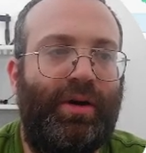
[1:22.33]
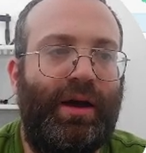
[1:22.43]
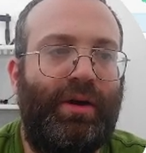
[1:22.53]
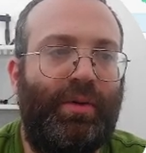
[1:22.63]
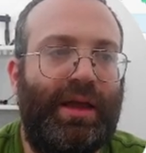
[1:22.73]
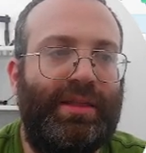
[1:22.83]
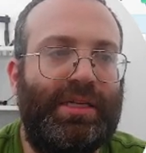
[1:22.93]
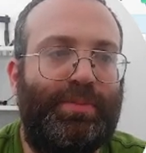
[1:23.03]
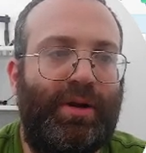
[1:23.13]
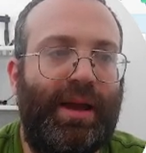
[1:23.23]
we had
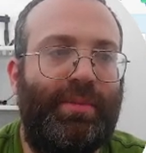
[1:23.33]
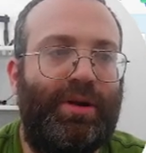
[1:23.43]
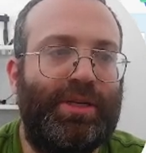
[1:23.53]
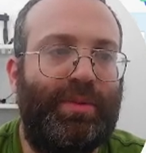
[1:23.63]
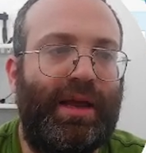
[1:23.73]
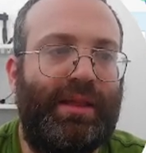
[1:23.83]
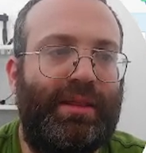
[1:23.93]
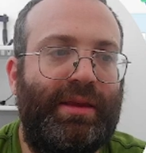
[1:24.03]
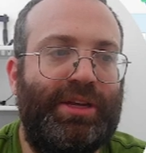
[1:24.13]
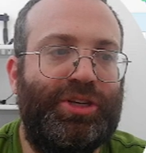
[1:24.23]
these parameters. We had
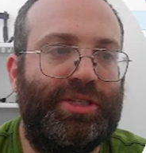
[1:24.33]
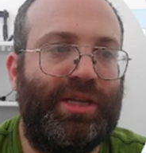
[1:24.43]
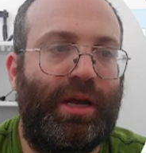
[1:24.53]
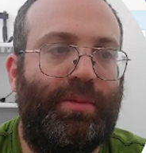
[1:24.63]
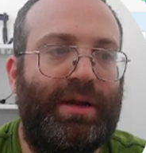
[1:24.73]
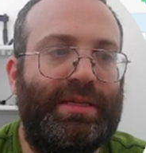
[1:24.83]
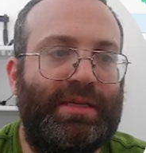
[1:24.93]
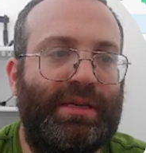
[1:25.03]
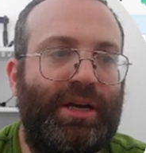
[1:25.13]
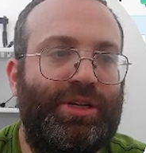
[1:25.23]
the initial stock price
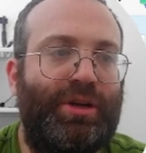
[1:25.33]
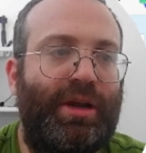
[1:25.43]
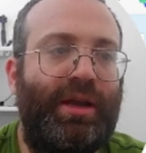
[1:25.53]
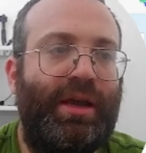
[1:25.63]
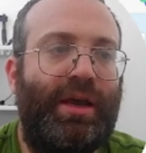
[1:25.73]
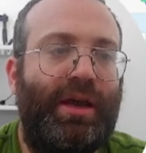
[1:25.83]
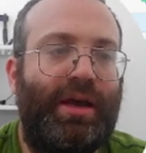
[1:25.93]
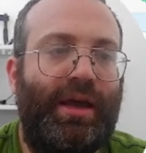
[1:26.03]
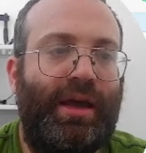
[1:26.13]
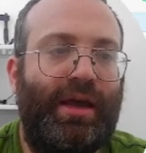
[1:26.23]
is 100.
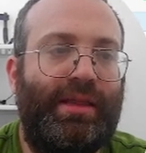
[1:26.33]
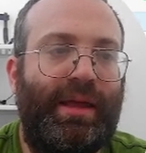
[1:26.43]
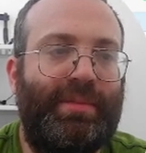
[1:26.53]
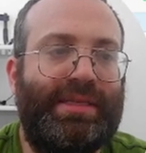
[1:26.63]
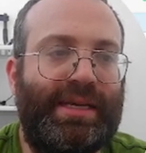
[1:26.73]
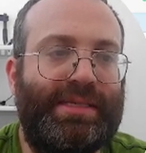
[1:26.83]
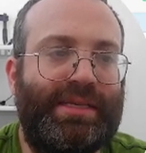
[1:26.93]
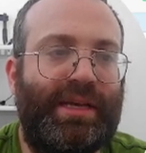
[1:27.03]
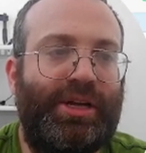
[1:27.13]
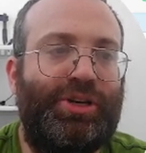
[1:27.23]
That means S
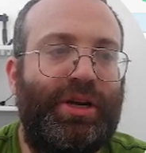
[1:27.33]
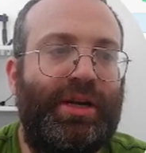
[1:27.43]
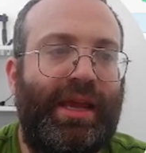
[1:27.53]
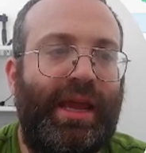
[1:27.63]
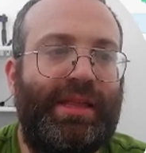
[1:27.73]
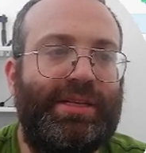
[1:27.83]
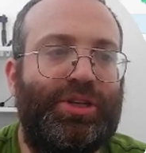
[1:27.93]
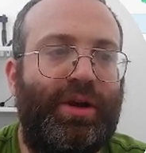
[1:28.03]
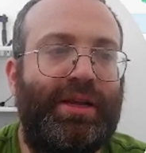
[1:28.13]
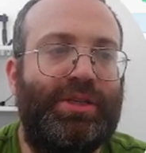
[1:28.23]
is 100, K the
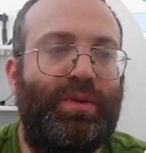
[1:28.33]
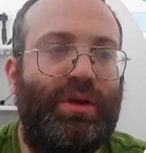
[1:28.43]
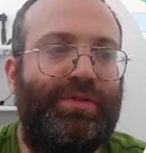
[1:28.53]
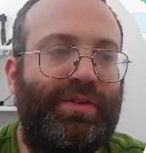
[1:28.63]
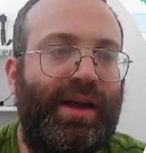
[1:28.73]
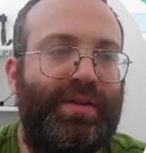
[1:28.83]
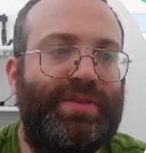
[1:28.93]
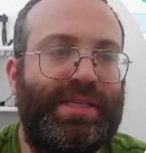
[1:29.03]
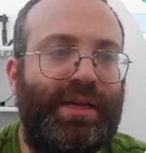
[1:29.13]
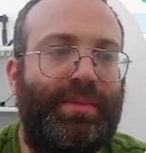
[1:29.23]
strike is 105,
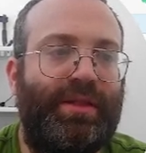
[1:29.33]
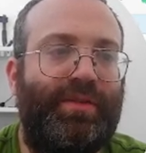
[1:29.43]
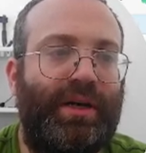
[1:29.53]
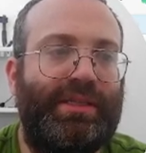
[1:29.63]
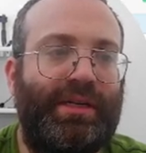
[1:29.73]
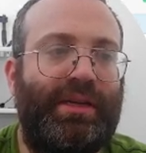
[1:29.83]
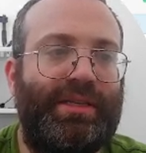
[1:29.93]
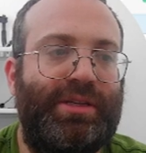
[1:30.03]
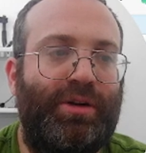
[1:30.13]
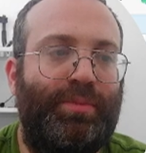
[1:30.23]
sigma the volatility
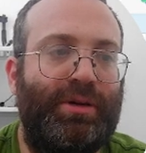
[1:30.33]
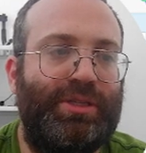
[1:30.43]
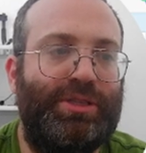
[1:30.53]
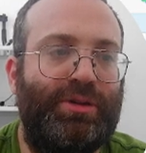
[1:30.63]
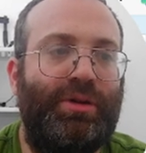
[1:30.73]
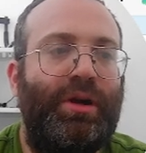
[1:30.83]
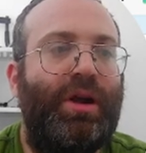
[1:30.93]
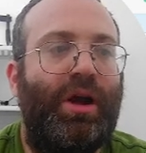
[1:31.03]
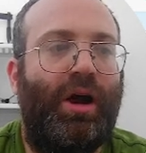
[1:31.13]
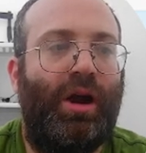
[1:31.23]
is 0.2,
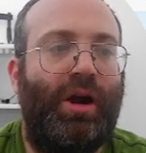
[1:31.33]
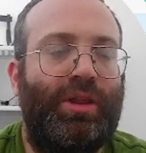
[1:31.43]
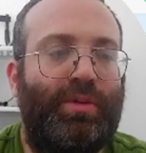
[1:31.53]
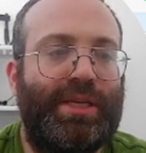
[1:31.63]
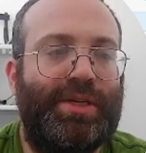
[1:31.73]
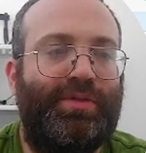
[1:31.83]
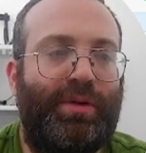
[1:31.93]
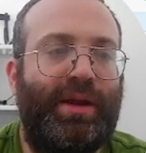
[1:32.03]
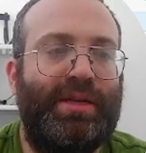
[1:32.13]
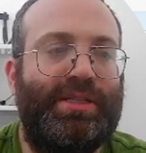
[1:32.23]
R the risk-free
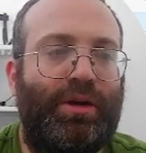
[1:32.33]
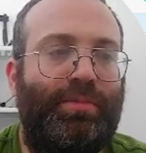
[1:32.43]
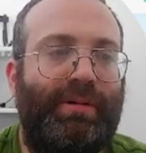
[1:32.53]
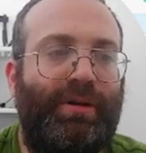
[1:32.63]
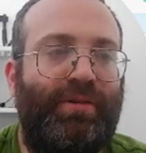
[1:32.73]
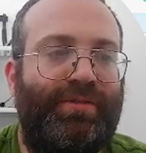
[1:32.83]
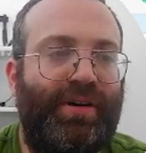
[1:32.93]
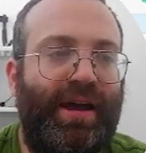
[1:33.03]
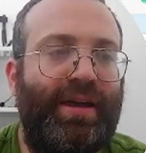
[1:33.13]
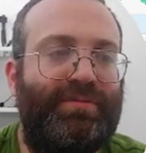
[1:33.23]
rate is
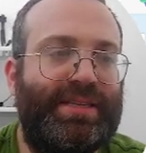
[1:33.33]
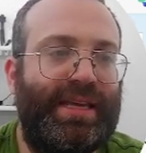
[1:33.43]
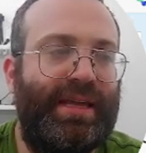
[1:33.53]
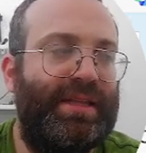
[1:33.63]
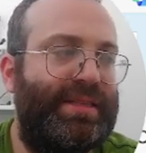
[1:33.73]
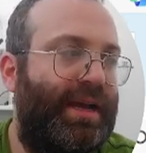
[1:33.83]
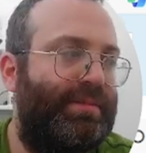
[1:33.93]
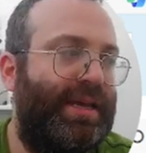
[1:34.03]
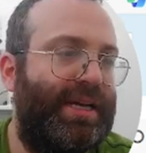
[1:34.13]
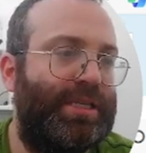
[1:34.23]
0.05, T the
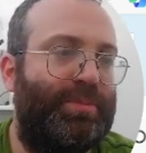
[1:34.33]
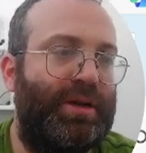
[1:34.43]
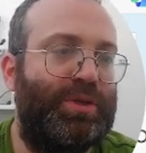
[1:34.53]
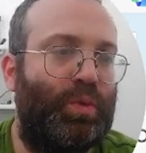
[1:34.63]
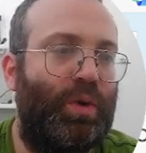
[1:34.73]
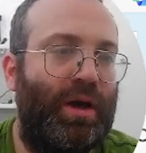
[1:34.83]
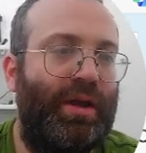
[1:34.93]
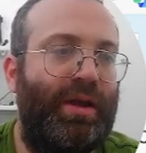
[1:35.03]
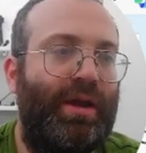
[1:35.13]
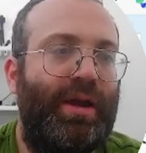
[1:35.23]
time to expiry is
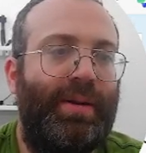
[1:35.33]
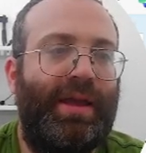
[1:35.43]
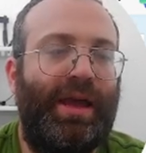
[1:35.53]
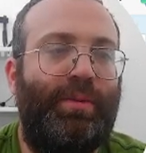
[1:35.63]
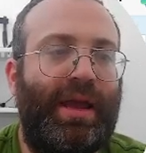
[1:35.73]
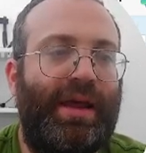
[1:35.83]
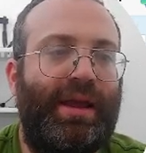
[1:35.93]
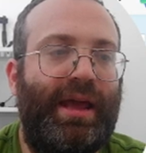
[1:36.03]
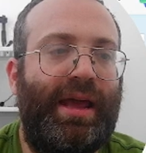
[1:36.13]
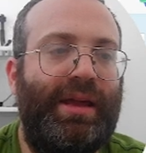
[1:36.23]
1, and we
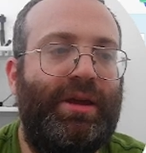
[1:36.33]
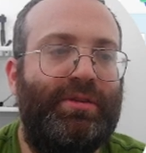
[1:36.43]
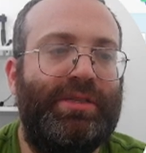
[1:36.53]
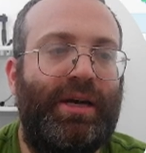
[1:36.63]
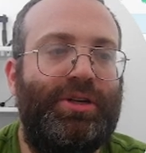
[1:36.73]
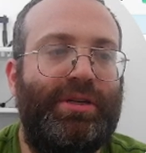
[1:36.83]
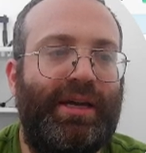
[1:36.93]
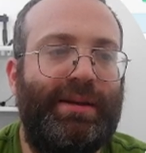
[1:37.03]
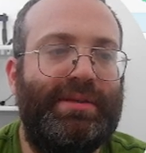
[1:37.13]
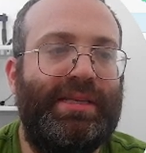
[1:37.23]
had N equals 100
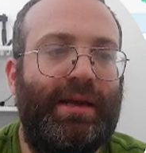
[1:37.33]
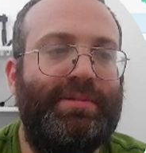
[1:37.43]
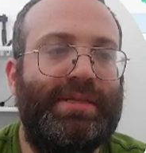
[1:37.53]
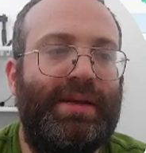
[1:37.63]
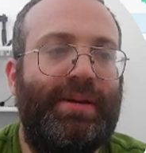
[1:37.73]
time steps.